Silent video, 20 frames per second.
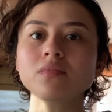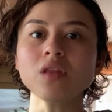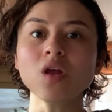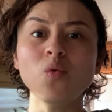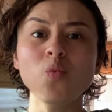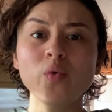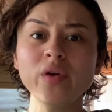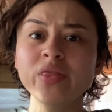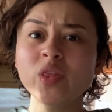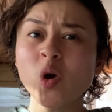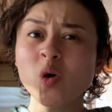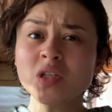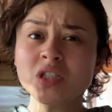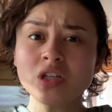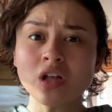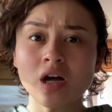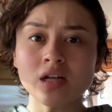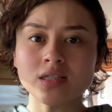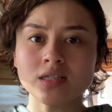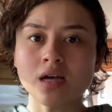When those
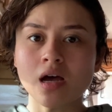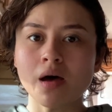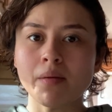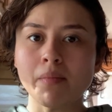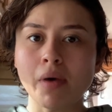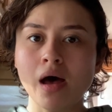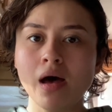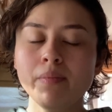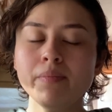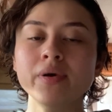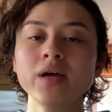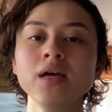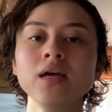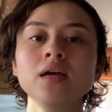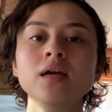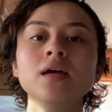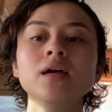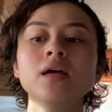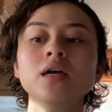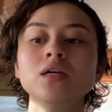thoughts come up,
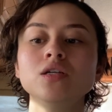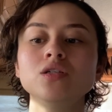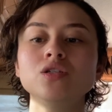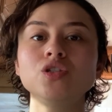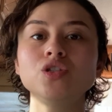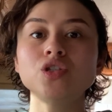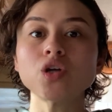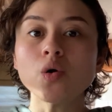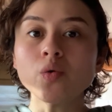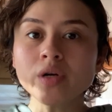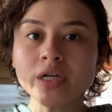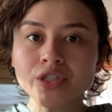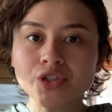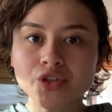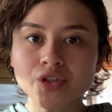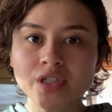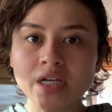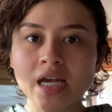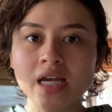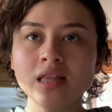don't
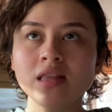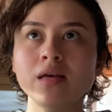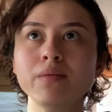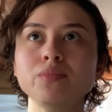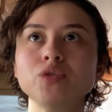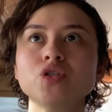entertain them.